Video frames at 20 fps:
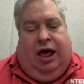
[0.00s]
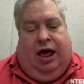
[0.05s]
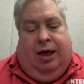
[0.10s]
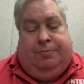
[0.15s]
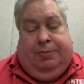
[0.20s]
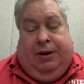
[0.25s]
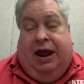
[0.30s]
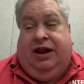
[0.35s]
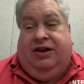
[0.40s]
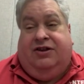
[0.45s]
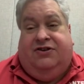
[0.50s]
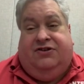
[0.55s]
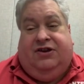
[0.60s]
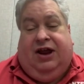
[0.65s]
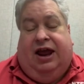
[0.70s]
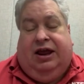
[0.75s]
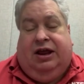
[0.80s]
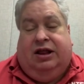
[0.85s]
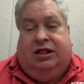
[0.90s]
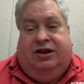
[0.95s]

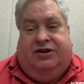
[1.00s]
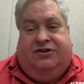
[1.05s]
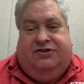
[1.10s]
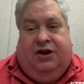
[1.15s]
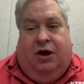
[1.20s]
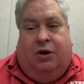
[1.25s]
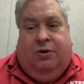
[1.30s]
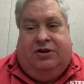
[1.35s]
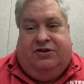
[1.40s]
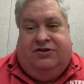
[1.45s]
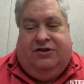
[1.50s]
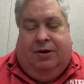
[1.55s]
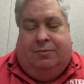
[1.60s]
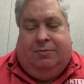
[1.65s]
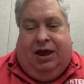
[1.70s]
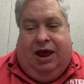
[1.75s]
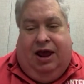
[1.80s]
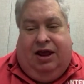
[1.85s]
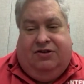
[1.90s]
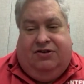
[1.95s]
painstakingly so in some
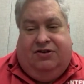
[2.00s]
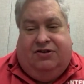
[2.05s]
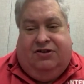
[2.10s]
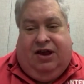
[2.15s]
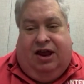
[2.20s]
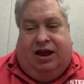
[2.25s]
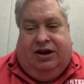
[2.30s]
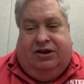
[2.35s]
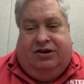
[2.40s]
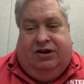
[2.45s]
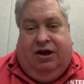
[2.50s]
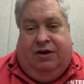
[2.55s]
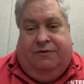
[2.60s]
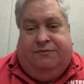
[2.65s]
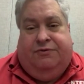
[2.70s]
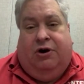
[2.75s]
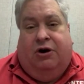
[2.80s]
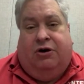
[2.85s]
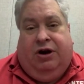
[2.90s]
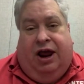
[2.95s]
cases. I can tell you
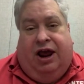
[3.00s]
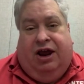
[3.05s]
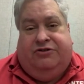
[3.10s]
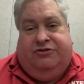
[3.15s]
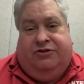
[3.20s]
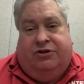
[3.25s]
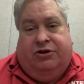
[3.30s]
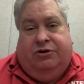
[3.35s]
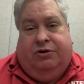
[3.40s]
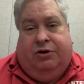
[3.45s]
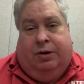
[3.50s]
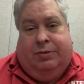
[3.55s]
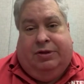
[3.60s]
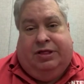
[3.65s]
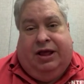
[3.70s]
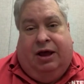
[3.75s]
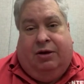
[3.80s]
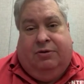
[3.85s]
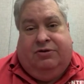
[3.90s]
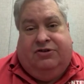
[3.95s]
for our national agreement,
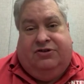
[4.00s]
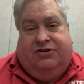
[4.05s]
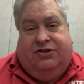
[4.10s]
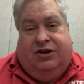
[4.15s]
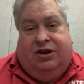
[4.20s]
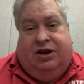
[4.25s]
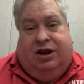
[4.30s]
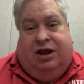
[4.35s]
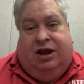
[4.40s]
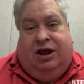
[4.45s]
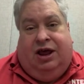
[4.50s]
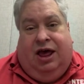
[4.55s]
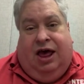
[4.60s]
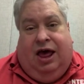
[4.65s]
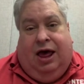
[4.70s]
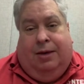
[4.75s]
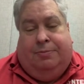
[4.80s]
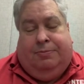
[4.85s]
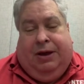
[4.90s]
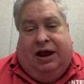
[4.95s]
that was
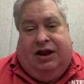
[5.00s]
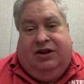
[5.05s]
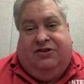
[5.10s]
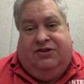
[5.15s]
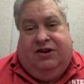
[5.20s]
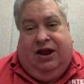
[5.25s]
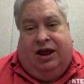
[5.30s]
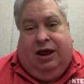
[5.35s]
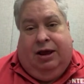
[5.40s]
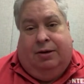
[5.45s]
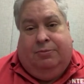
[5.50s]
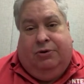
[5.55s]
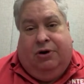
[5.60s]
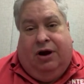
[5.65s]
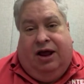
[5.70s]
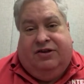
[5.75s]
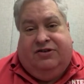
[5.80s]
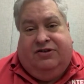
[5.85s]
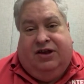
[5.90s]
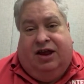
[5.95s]
a painstaking
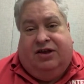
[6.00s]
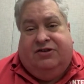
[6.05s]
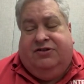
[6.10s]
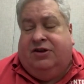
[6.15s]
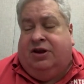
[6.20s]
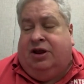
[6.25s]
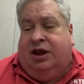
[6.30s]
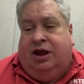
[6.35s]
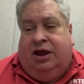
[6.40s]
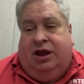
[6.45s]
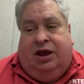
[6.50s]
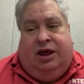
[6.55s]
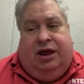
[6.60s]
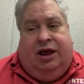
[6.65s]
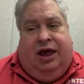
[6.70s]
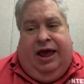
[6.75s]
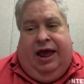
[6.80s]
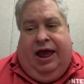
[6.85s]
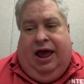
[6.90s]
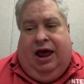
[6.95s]
process.
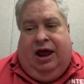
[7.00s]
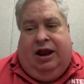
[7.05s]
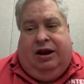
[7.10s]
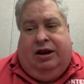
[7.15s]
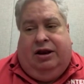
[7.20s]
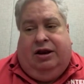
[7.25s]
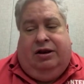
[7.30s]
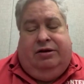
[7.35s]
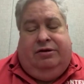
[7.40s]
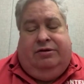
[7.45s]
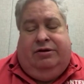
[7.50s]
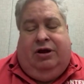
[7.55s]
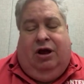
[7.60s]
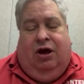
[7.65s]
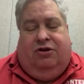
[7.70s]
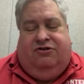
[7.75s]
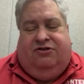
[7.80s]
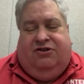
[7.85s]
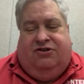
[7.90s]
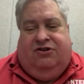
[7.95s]
And
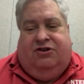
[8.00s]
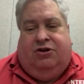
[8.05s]
just